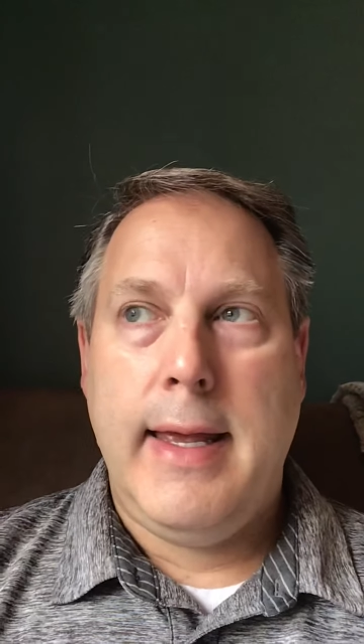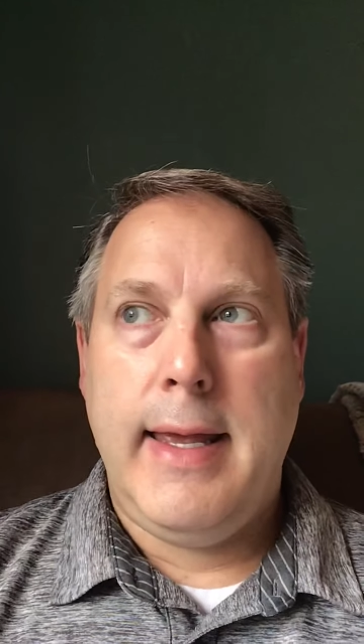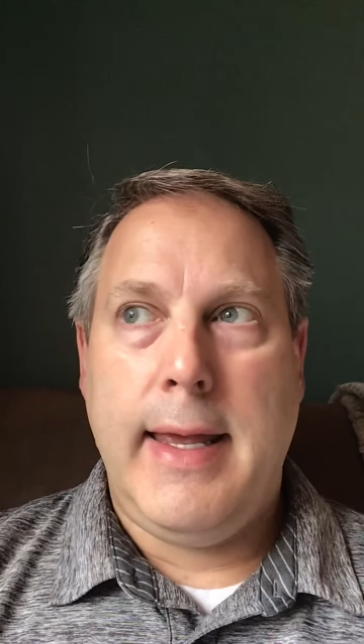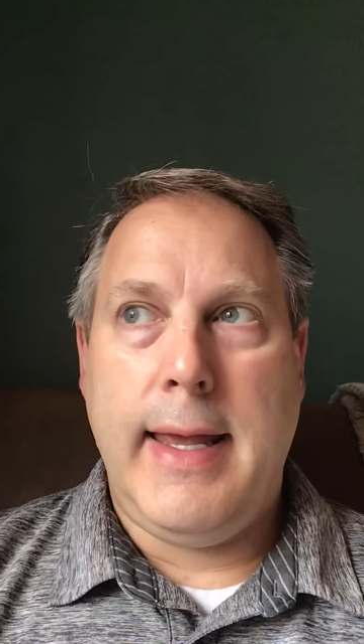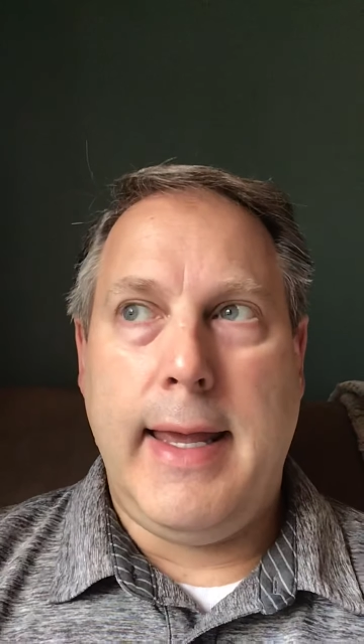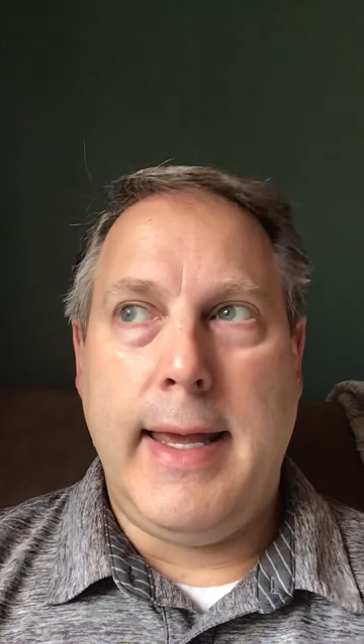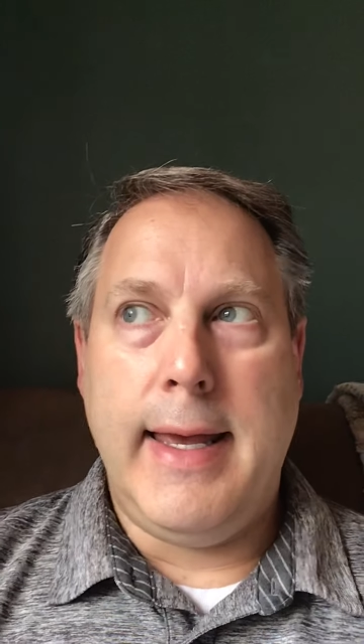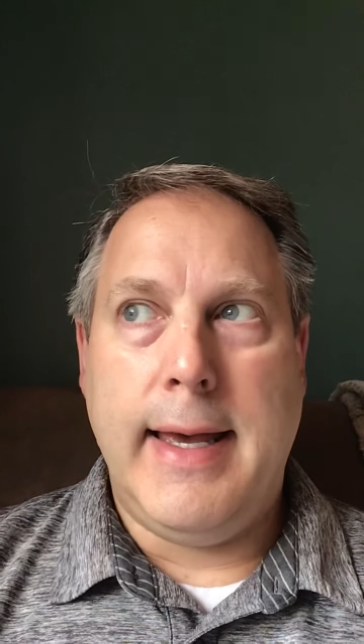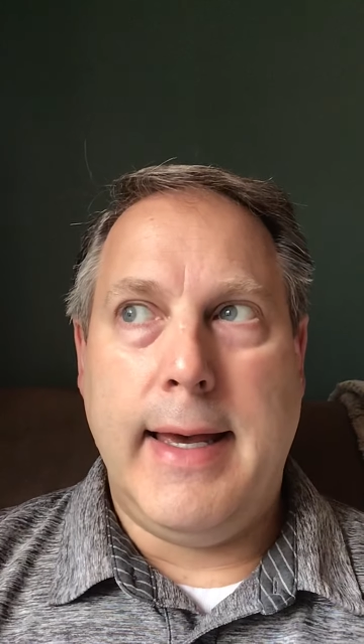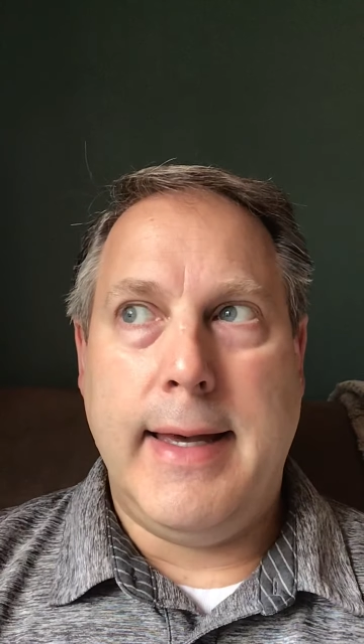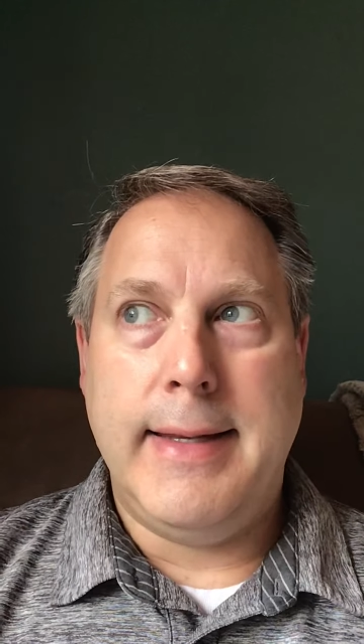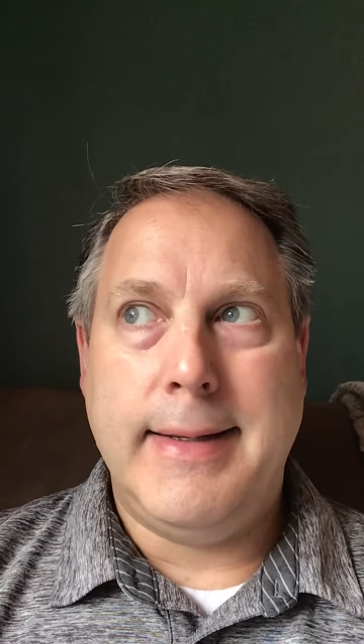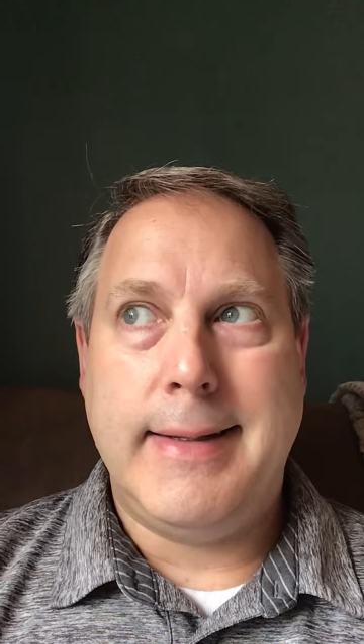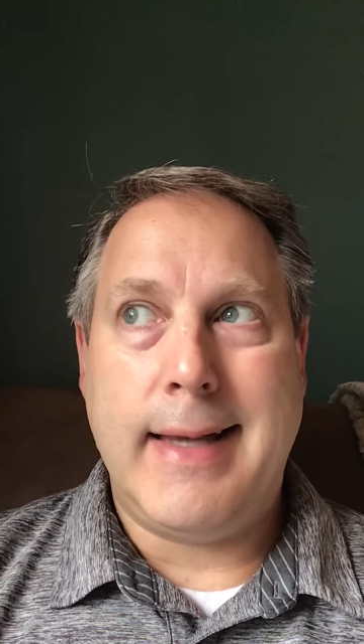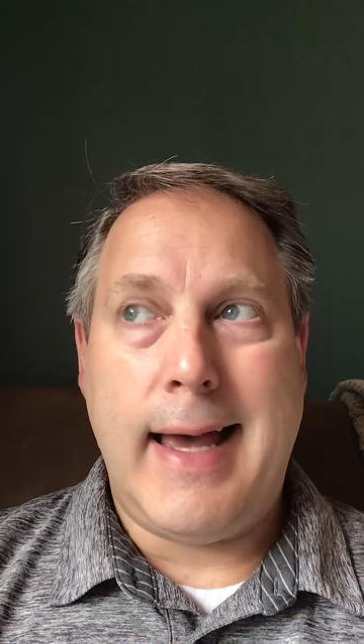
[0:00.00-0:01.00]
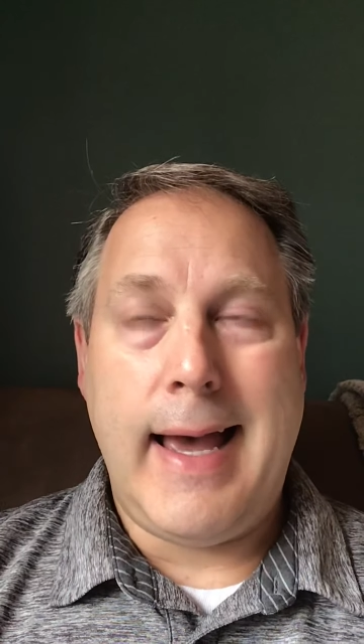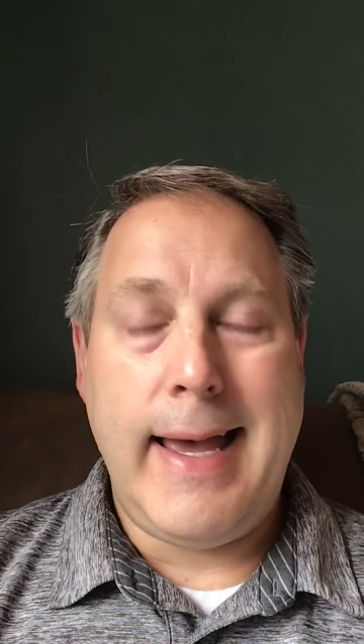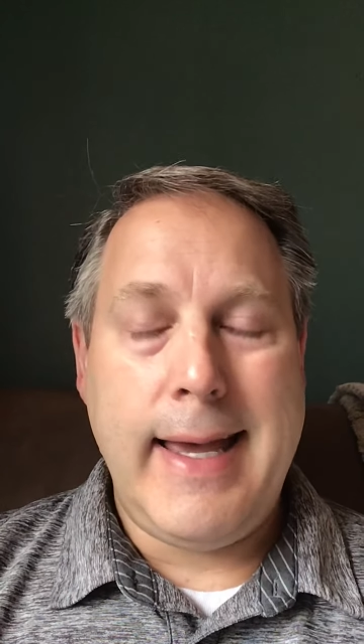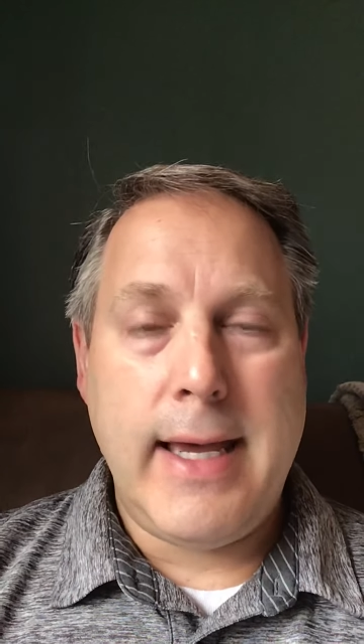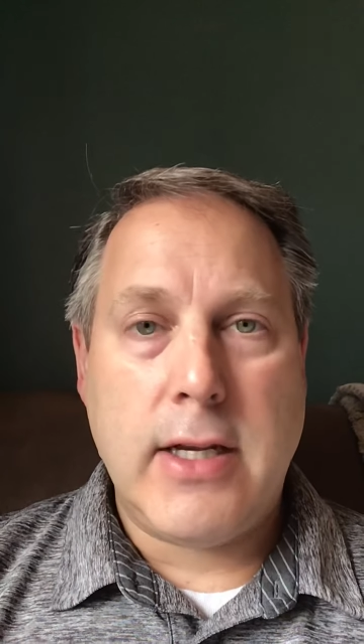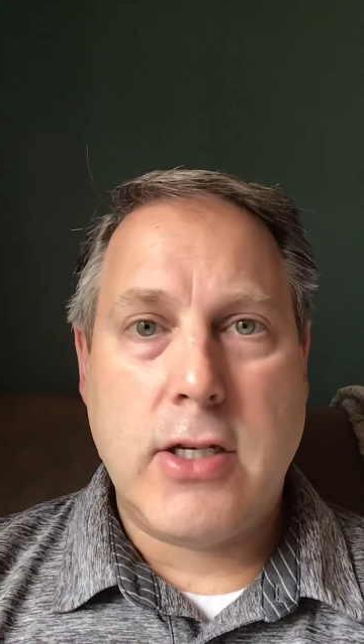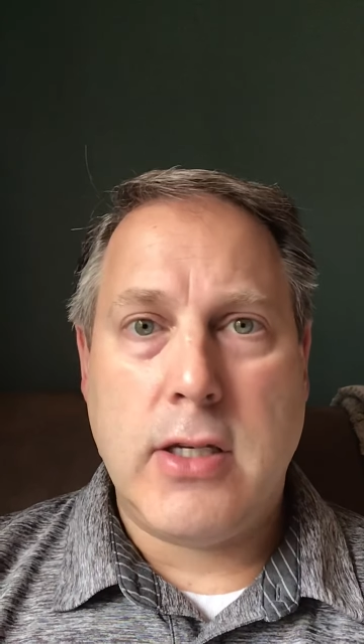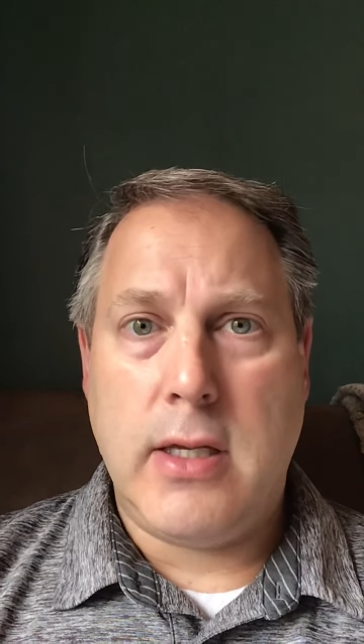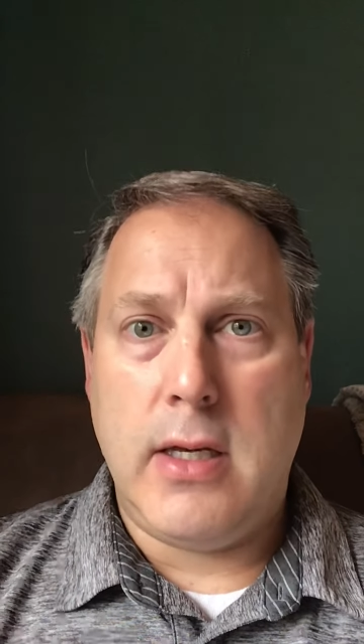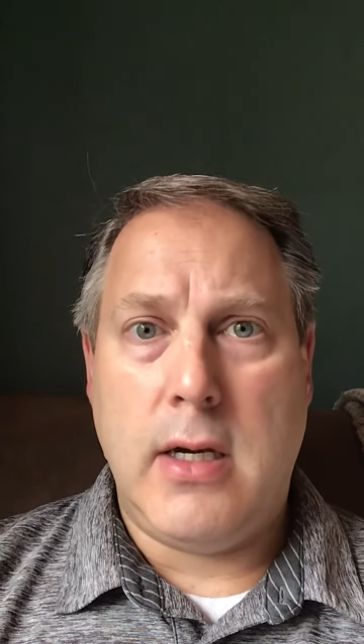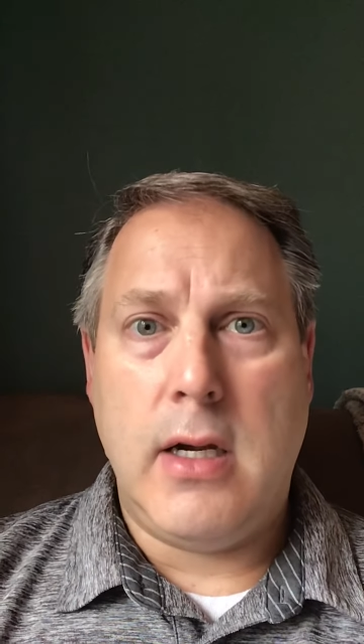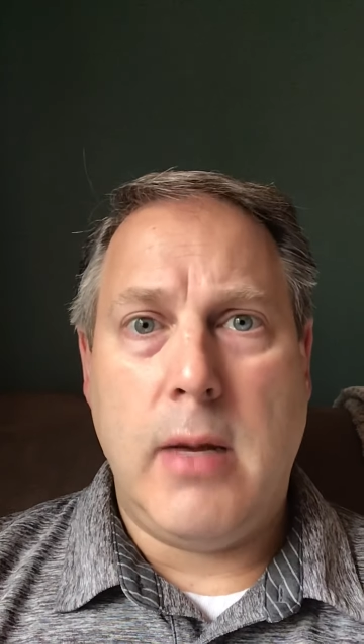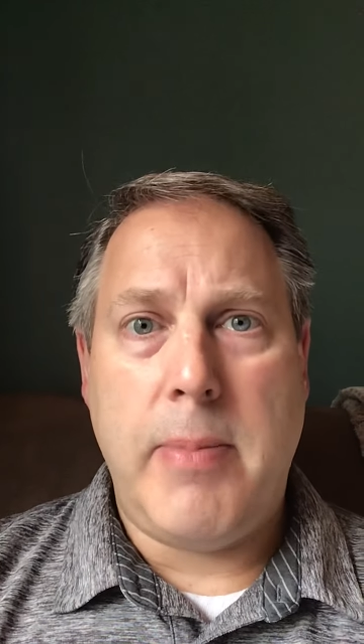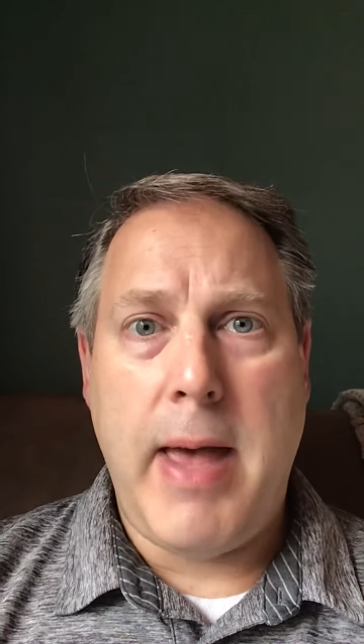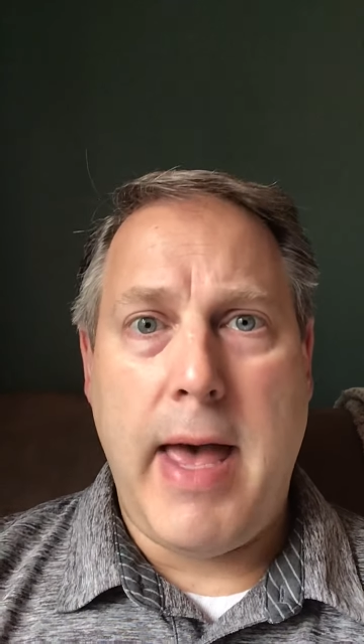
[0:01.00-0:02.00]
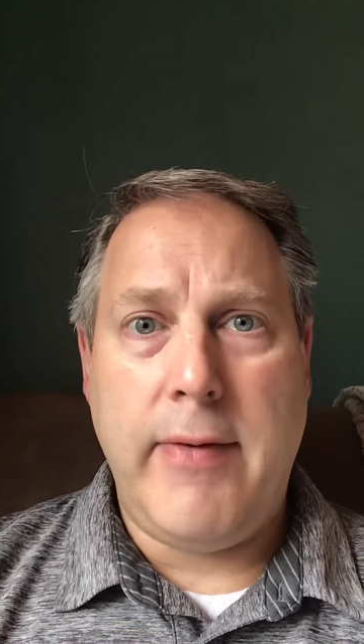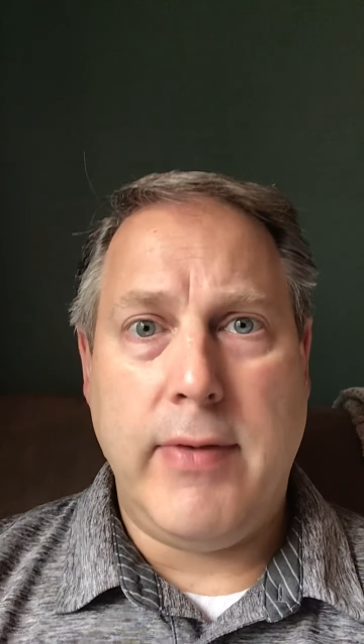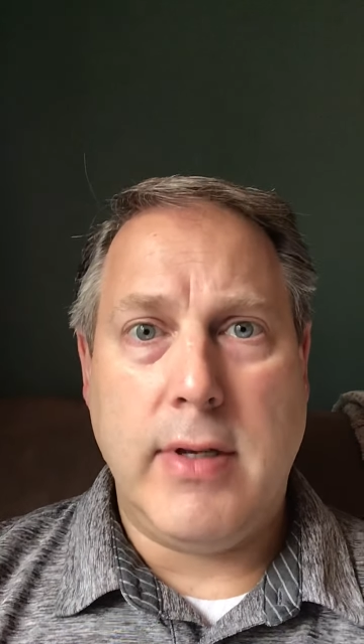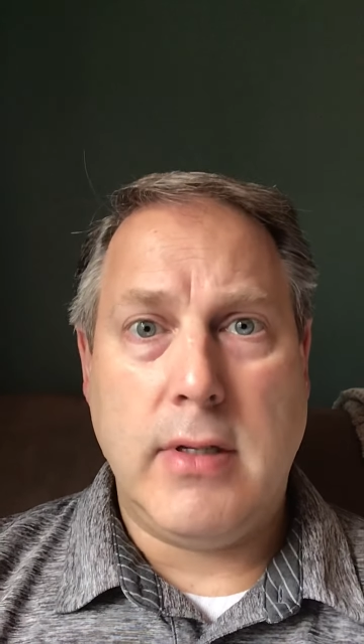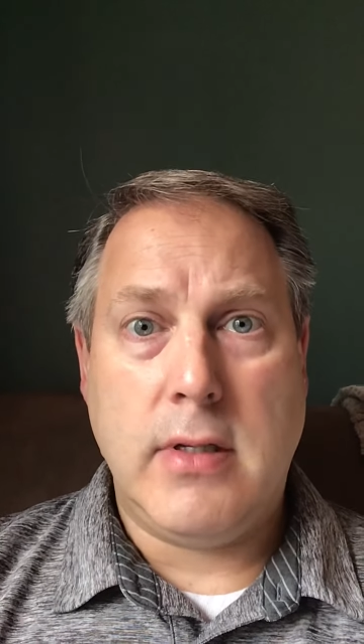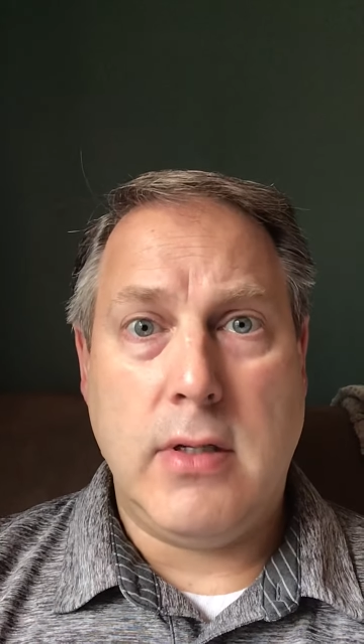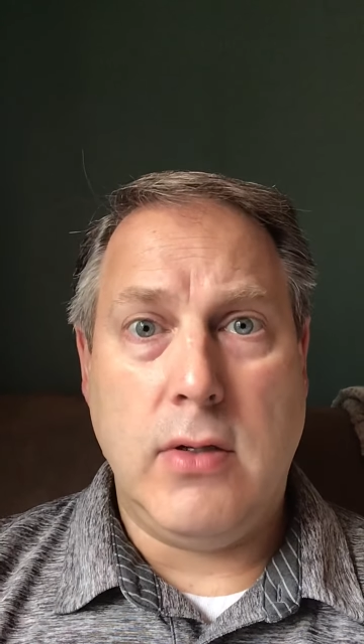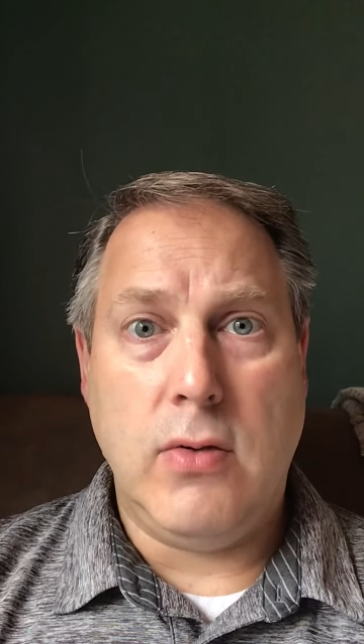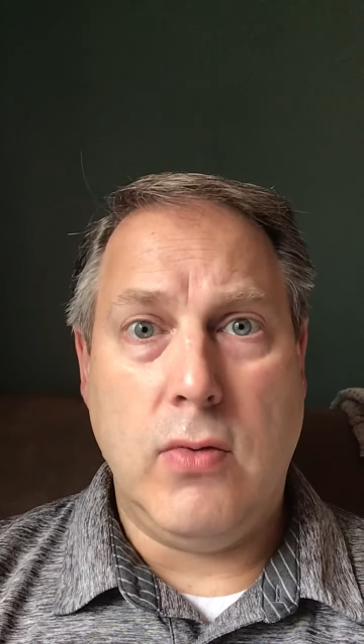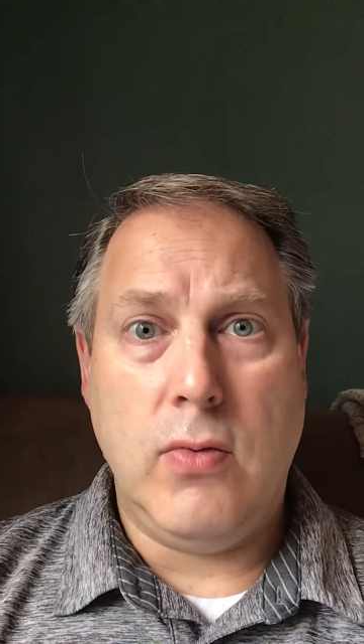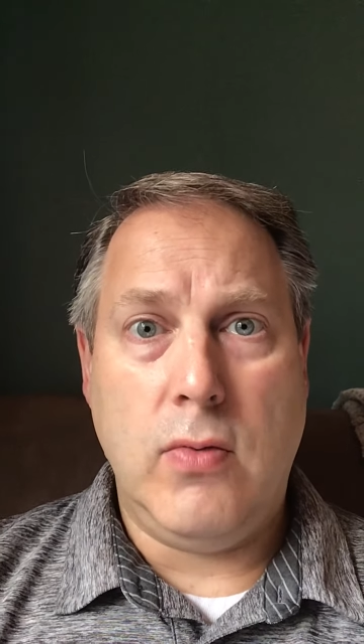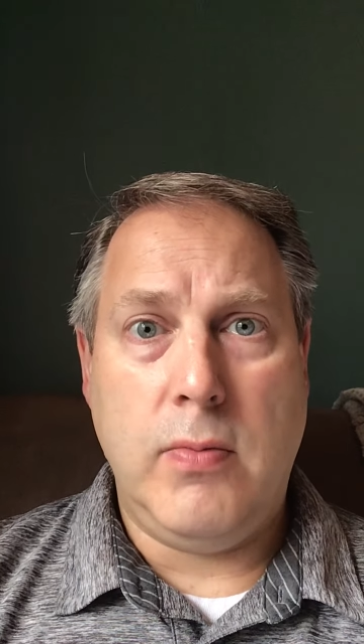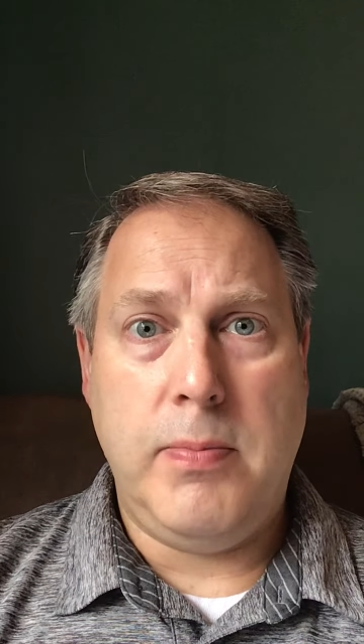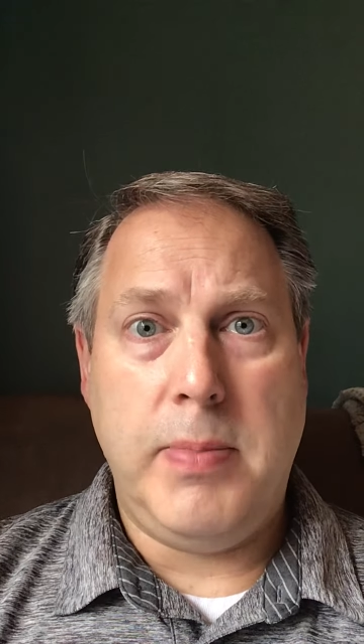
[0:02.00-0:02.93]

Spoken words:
And I actually ended up having to